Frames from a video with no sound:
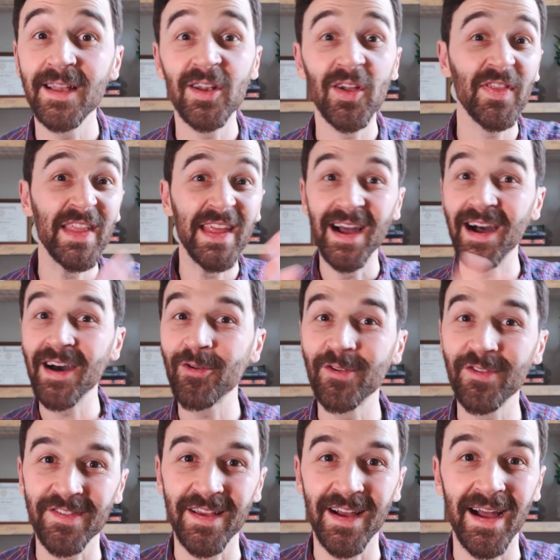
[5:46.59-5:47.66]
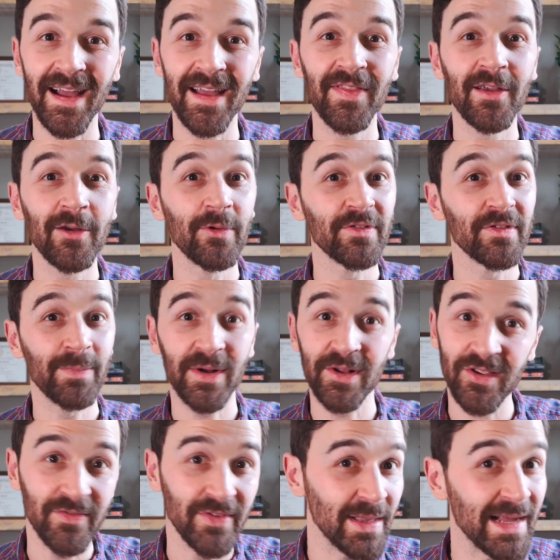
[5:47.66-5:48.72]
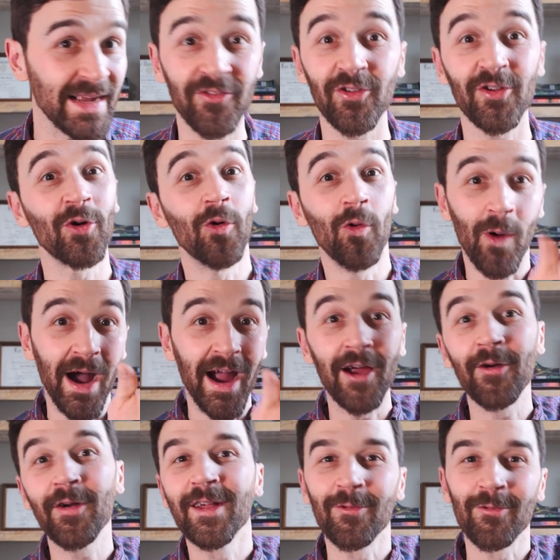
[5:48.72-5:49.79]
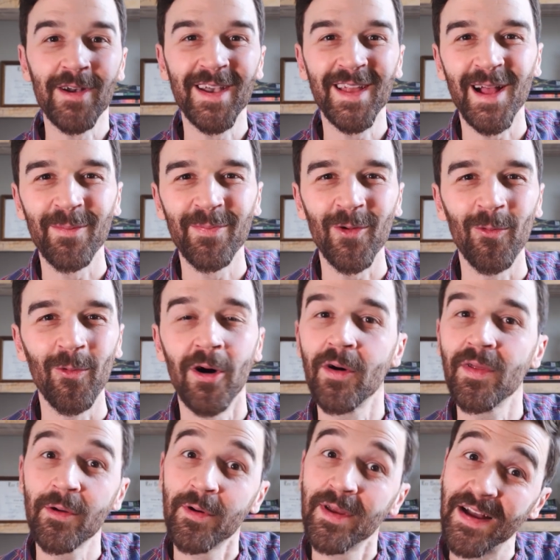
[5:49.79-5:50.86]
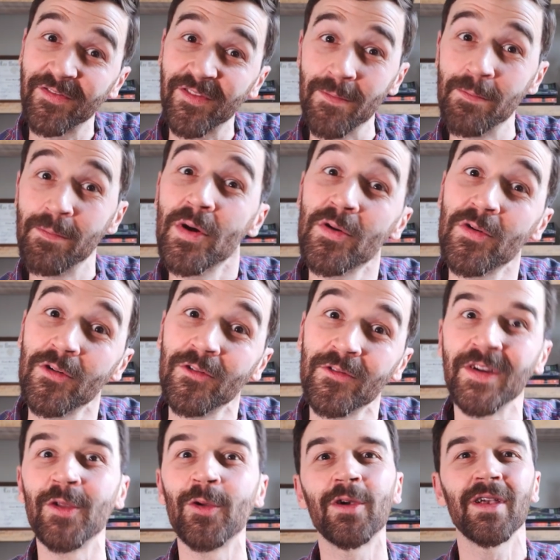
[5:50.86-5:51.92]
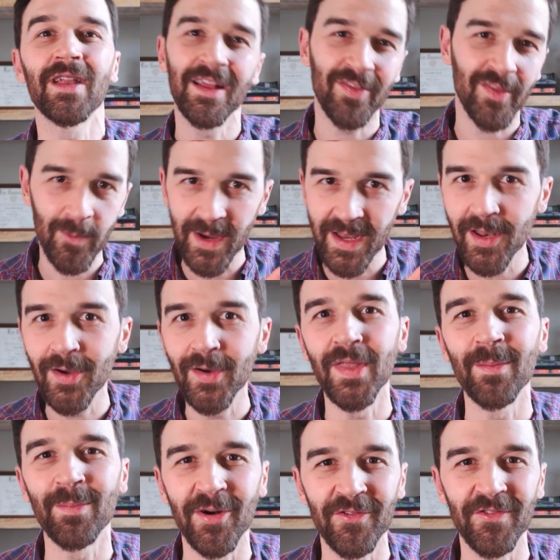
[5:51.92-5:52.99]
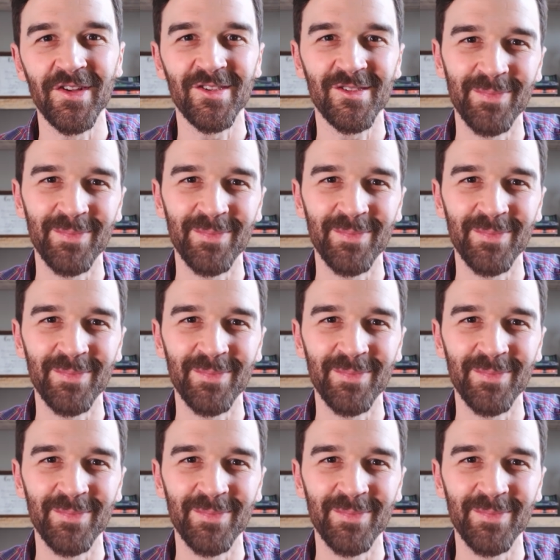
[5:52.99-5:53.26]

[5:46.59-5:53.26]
and on the other side there was a bunch of electrical wiring running up the wall that we'd have to move in order to get the window in the perfect